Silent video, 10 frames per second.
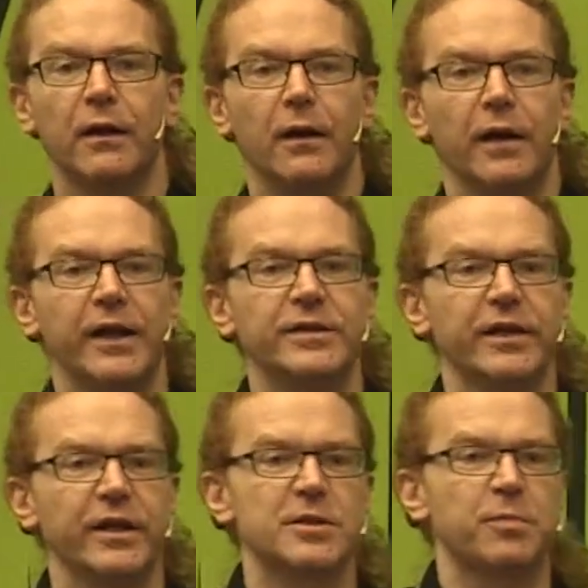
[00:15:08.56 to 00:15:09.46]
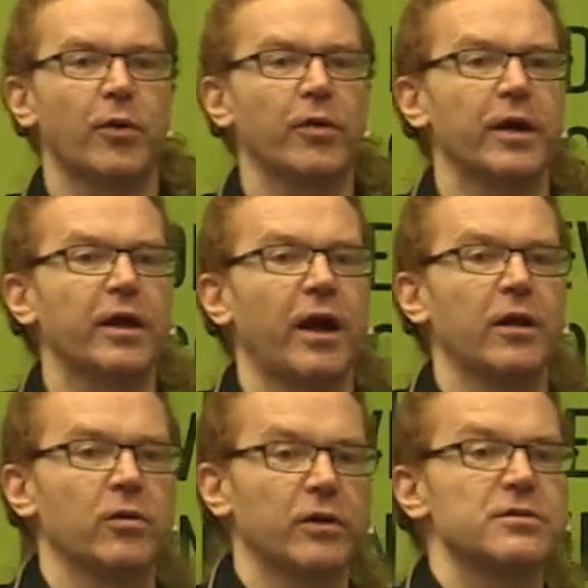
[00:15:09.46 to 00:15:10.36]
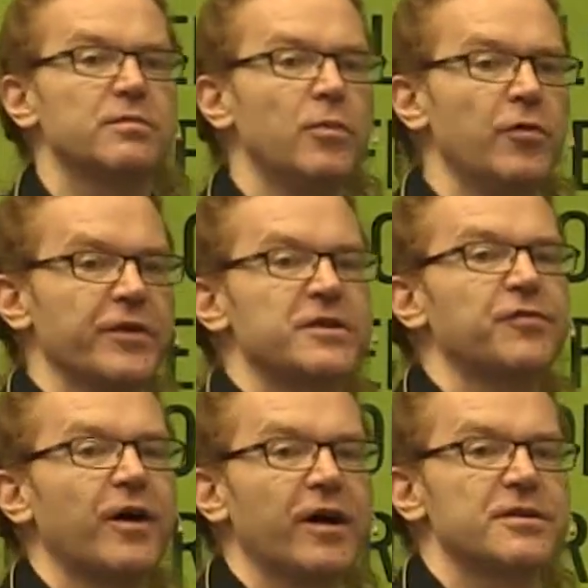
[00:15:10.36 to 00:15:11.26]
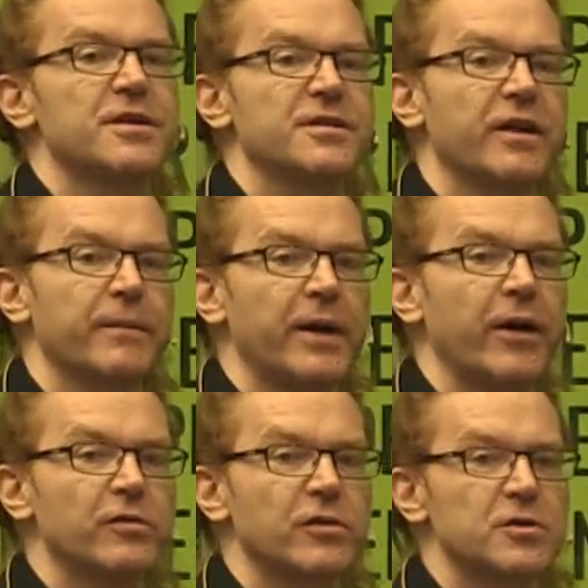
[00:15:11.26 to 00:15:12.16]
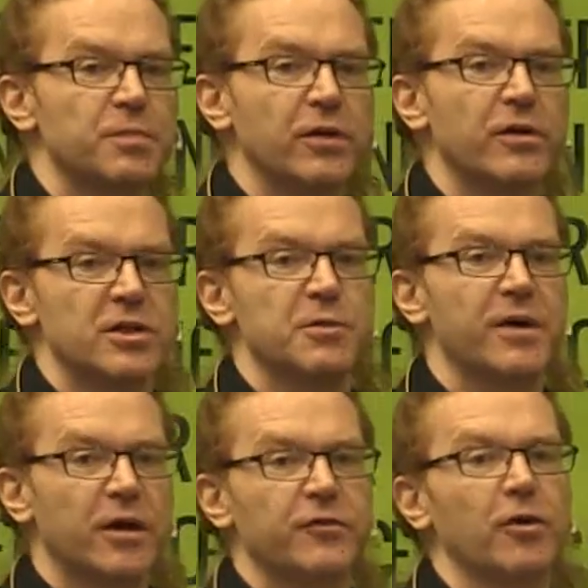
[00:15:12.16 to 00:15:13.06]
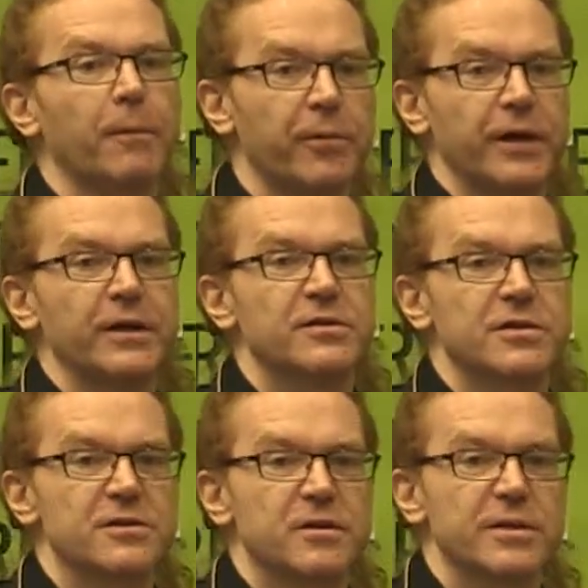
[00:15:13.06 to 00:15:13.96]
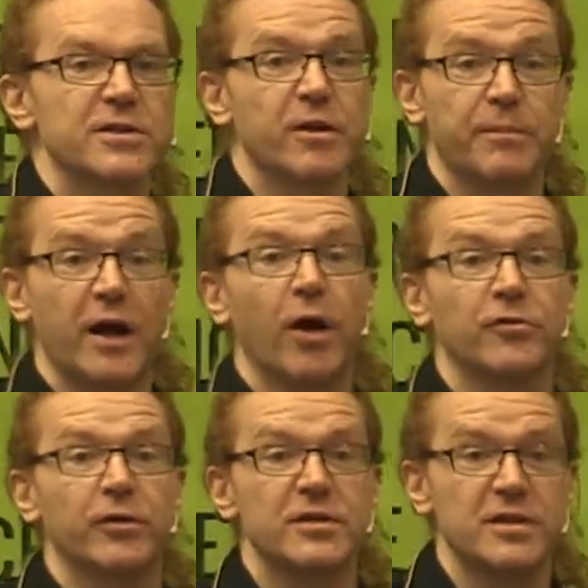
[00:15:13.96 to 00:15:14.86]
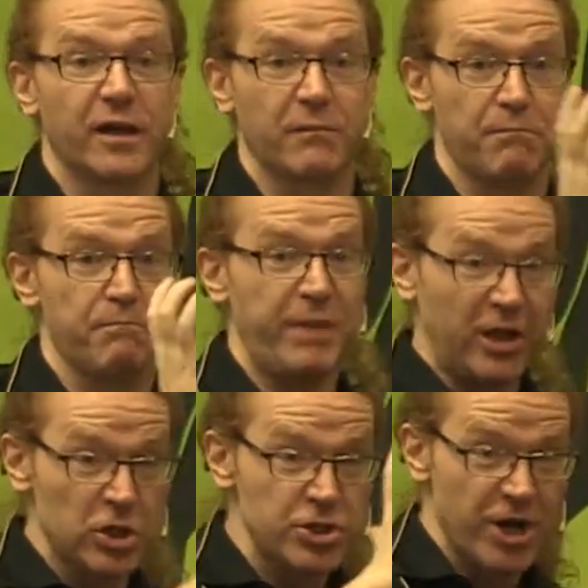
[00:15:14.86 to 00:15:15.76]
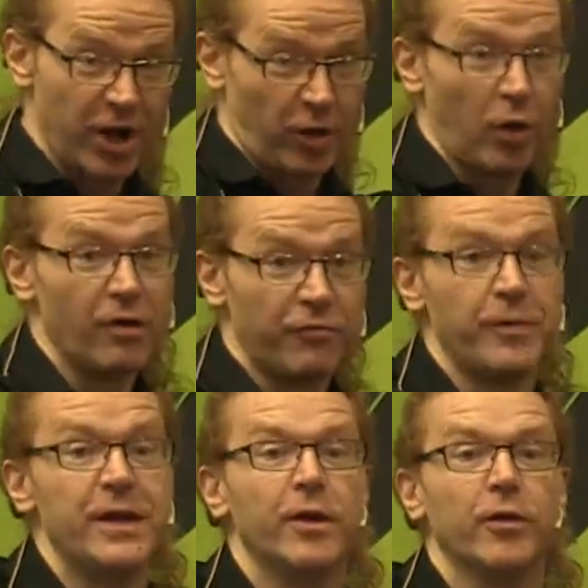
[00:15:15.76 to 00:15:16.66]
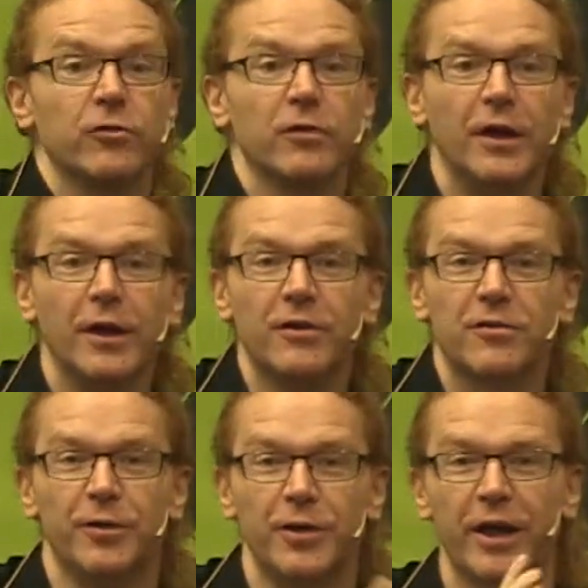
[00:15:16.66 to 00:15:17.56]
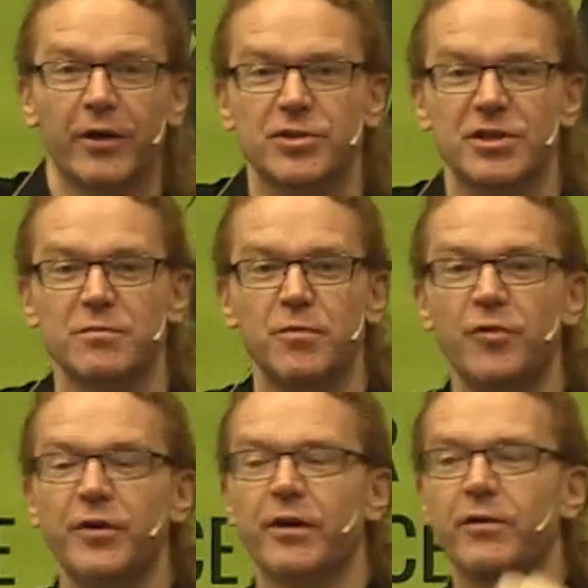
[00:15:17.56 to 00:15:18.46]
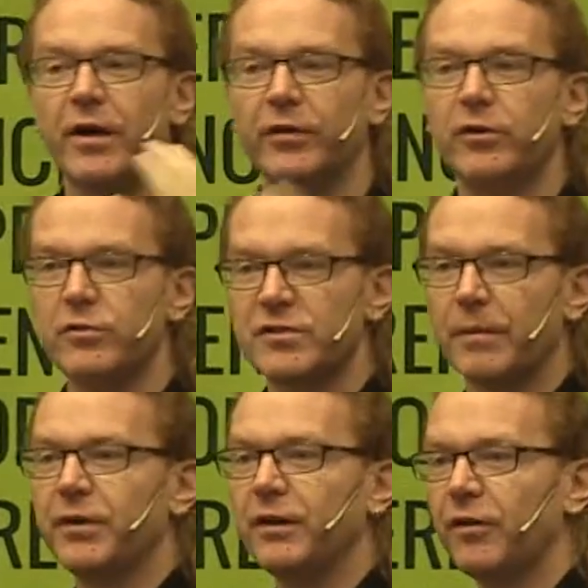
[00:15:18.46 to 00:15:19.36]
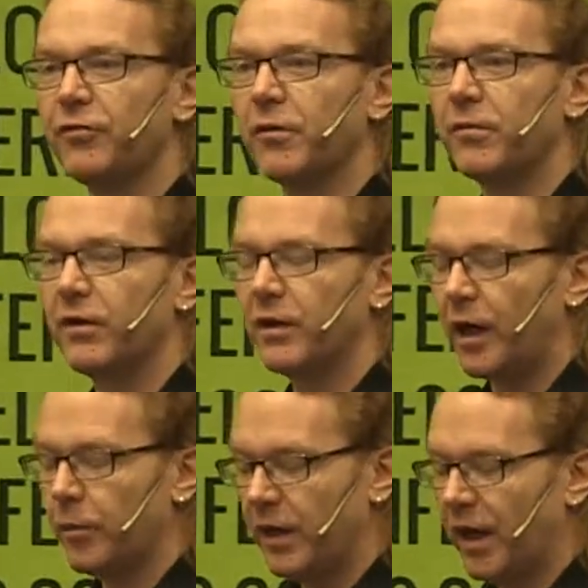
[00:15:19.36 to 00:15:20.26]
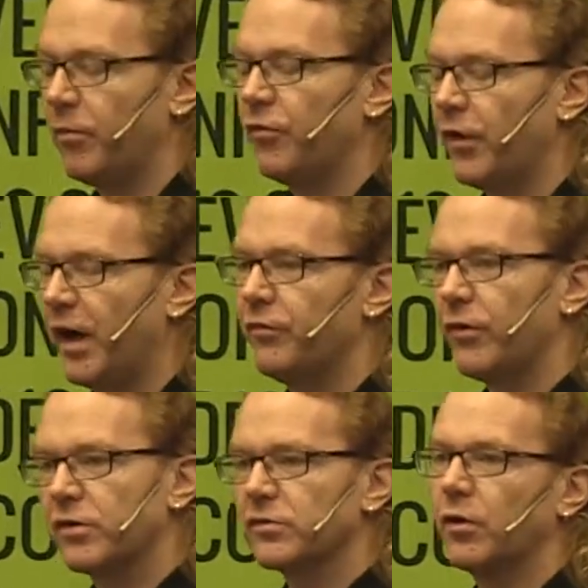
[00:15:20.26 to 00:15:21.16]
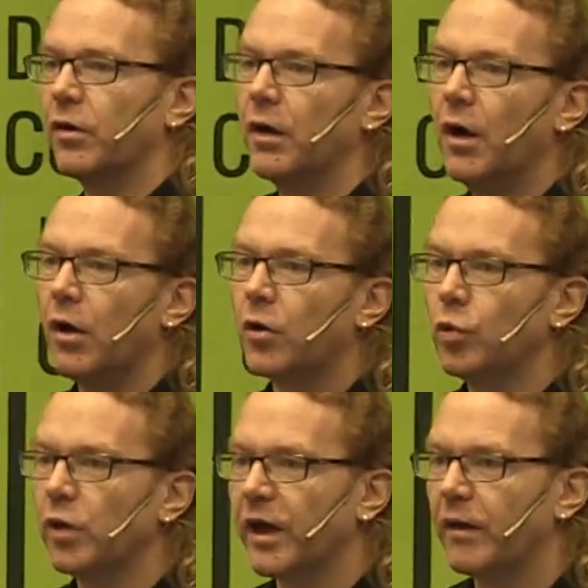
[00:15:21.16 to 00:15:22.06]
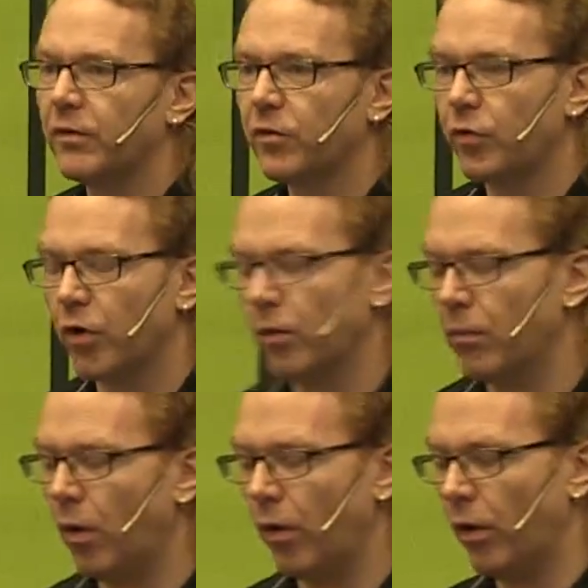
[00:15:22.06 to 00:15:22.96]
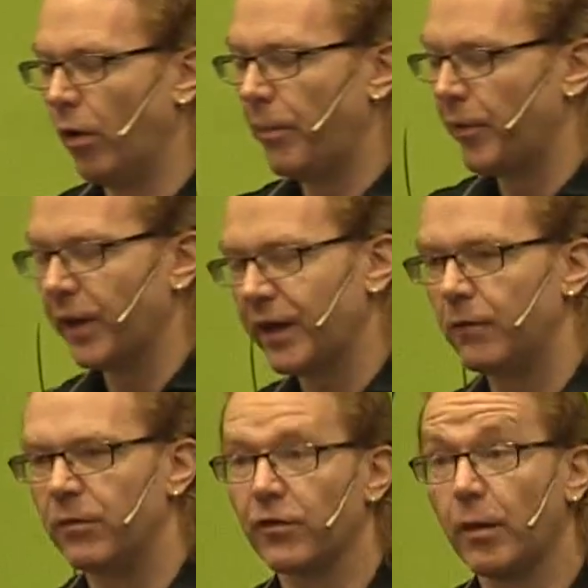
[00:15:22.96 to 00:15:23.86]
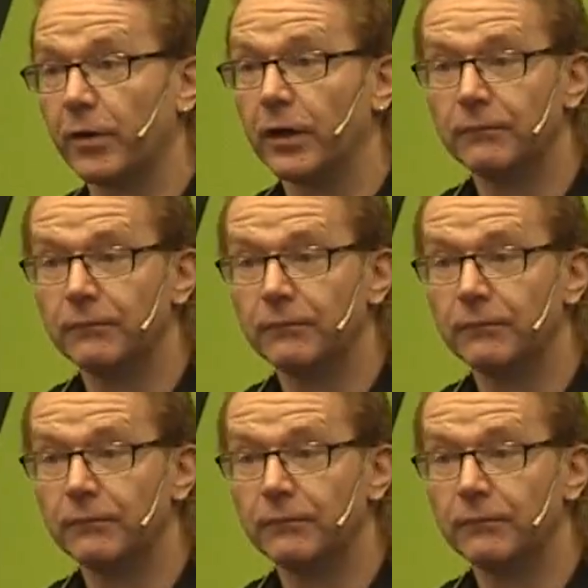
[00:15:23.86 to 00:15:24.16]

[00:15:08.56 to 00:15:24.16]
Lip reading: Internet Explorer cannot move as fast as other browsers because it's part of the operating system. It's not a browser, it's like big chunk of Windows. So you cannot just move it around and do something different with it like we can with Firefox or Google can with Chrome or Opera can with Opera.